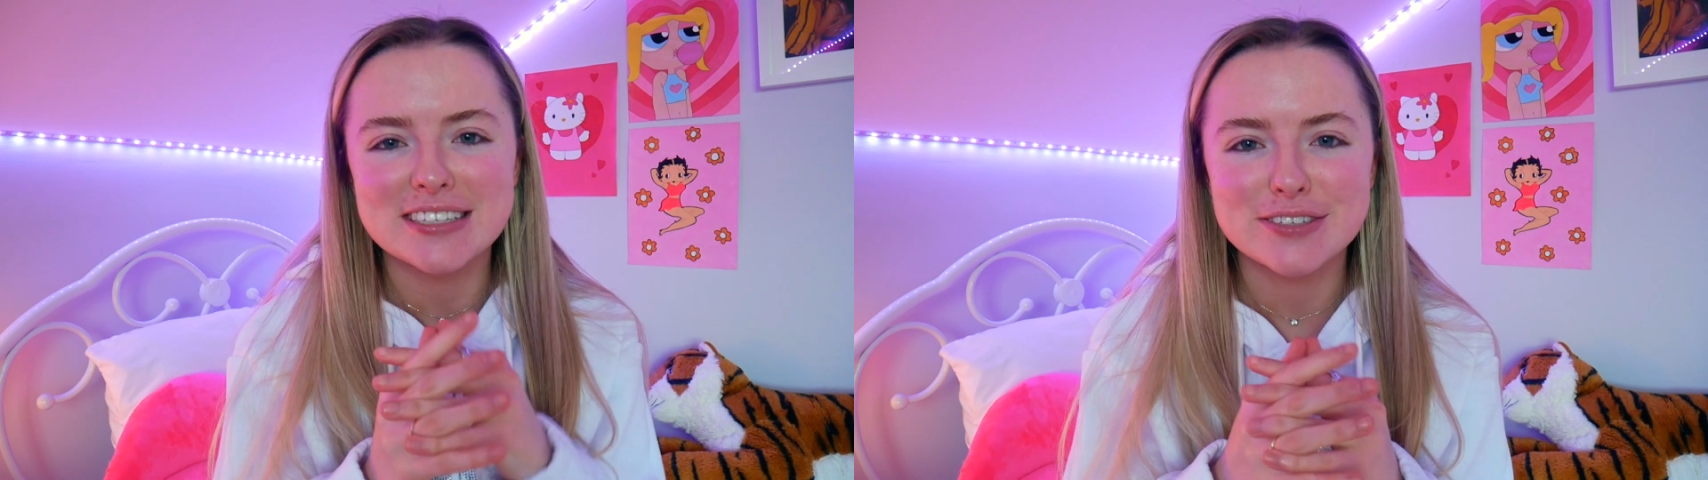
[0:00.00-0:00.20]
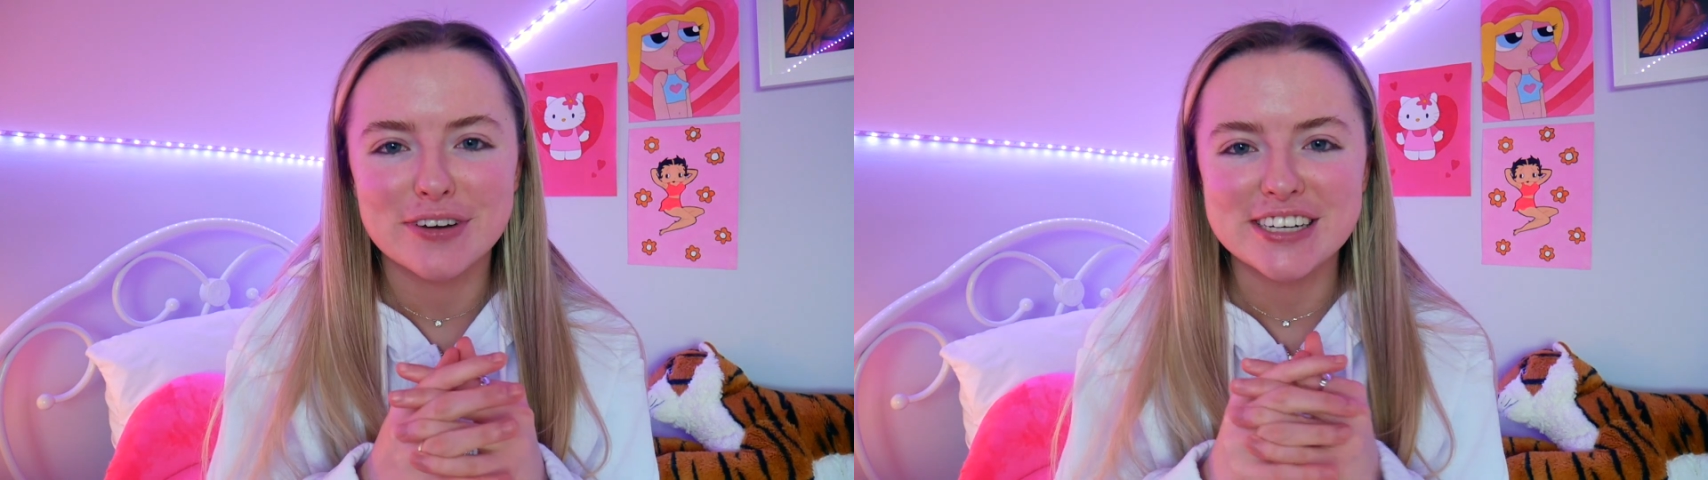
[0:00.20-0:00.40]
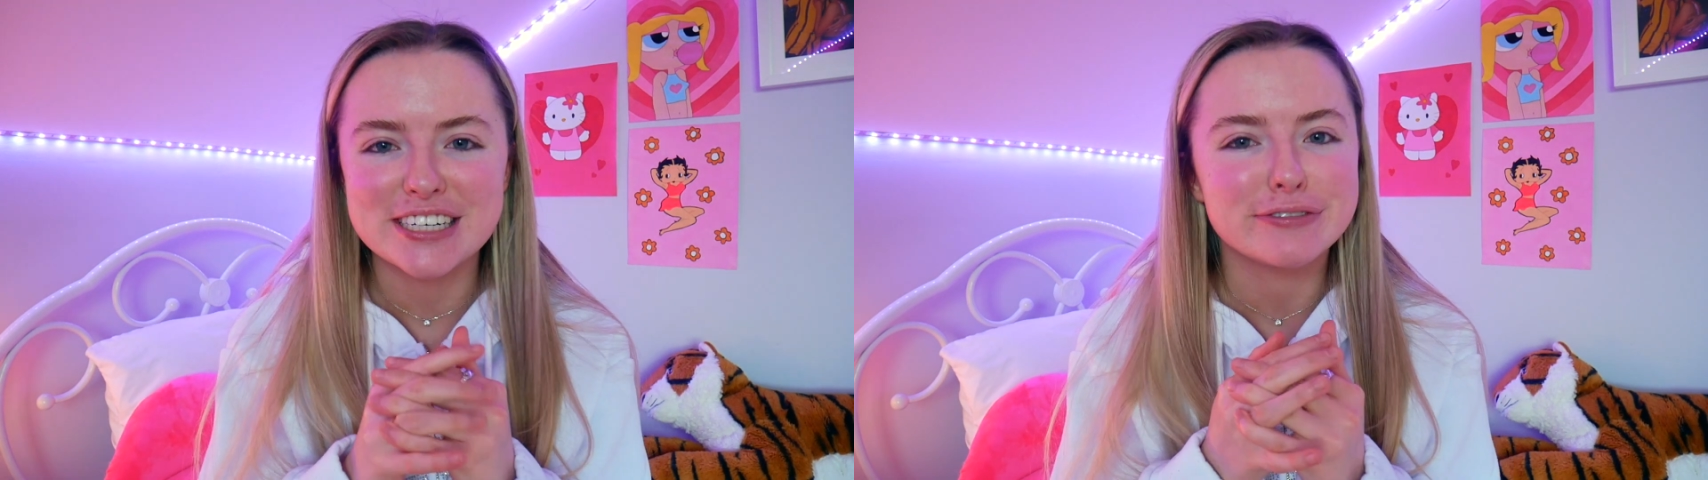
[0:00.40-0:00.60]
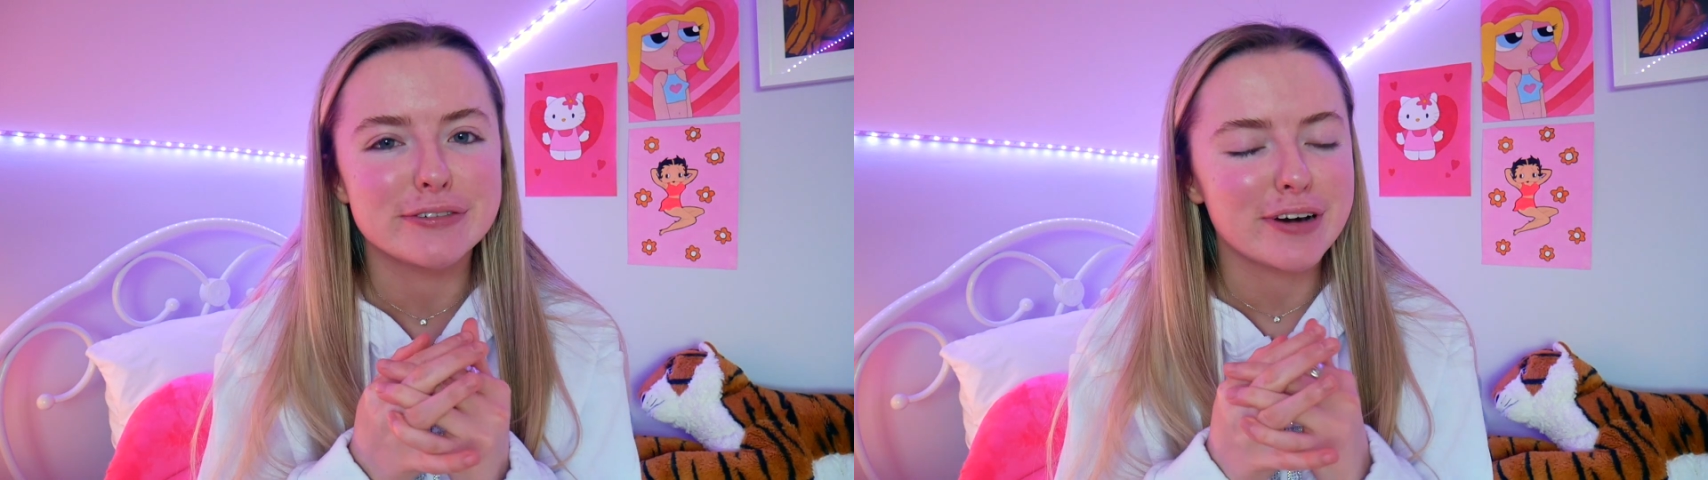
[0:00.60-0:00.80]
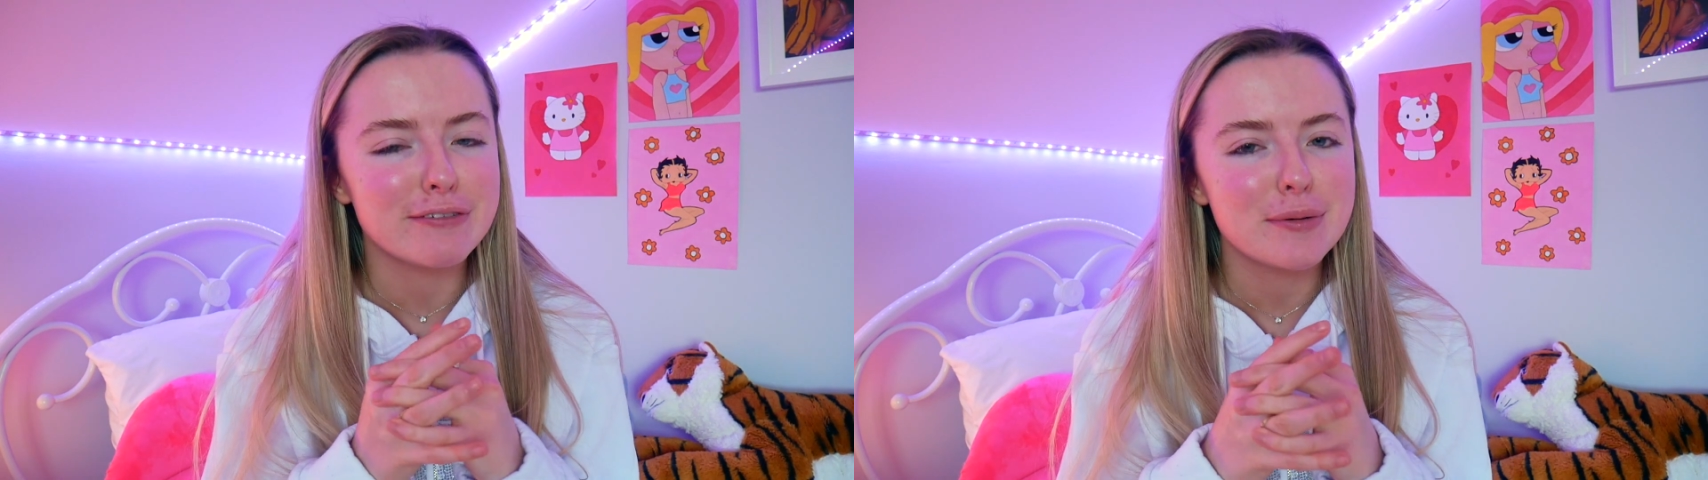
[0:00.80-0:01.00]
is very different
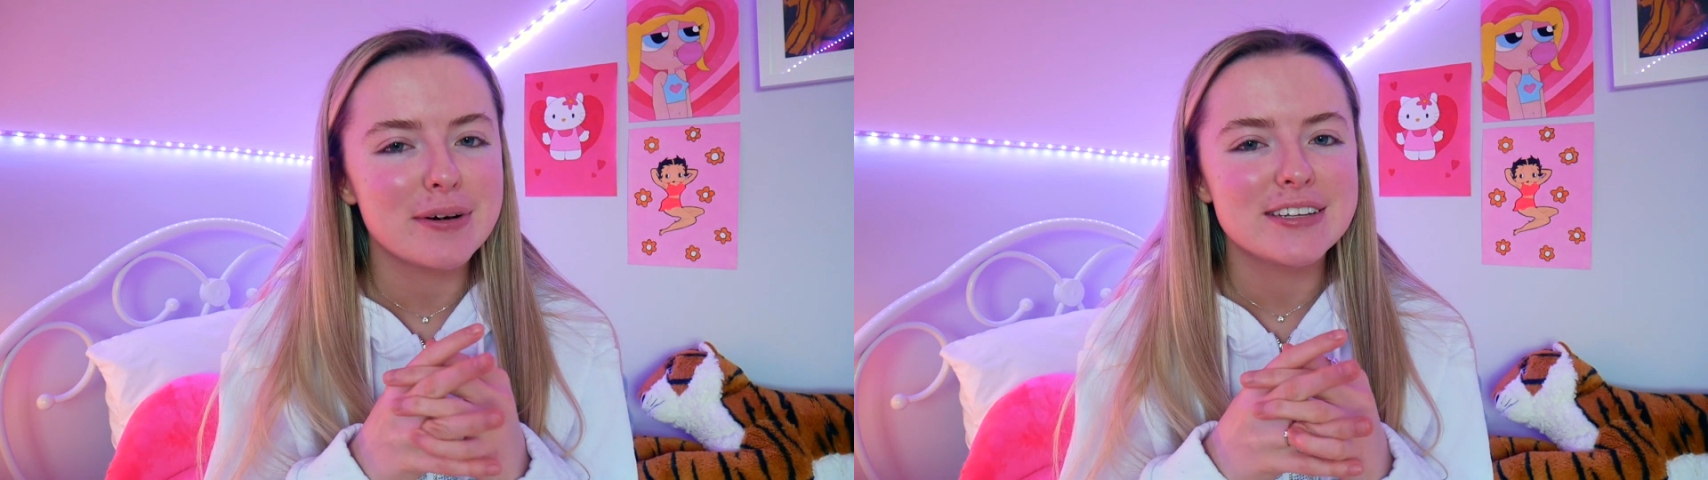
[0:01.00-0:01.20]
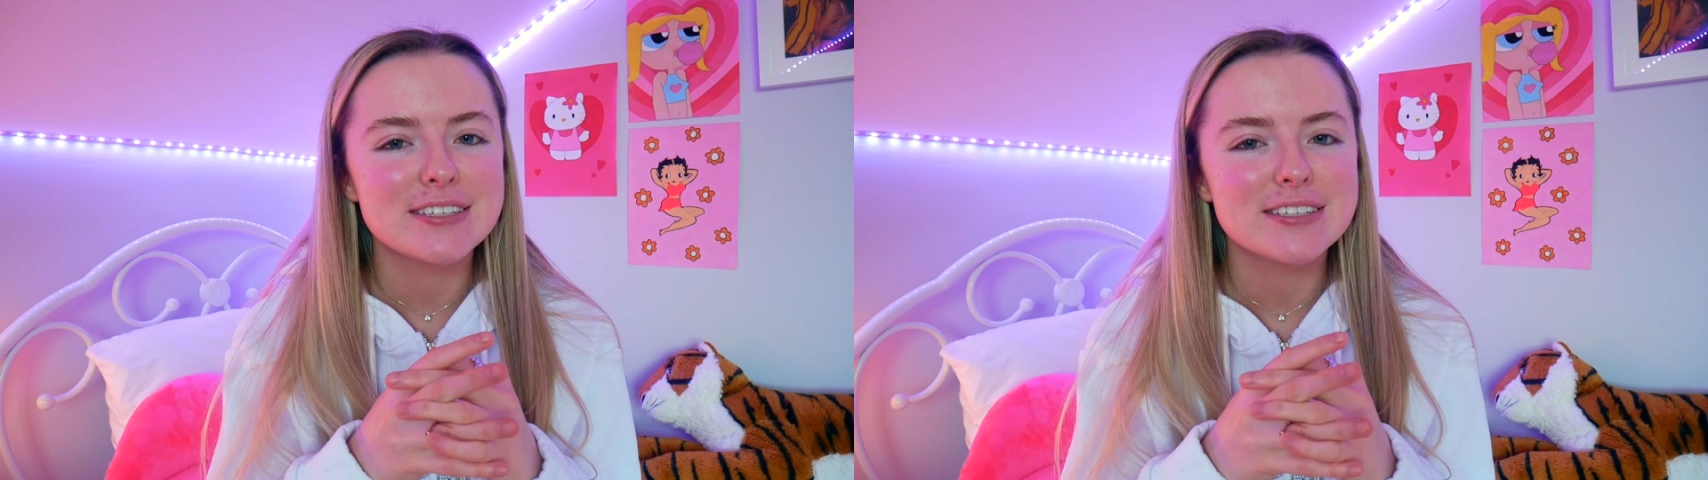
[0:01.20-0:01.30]
for everyone,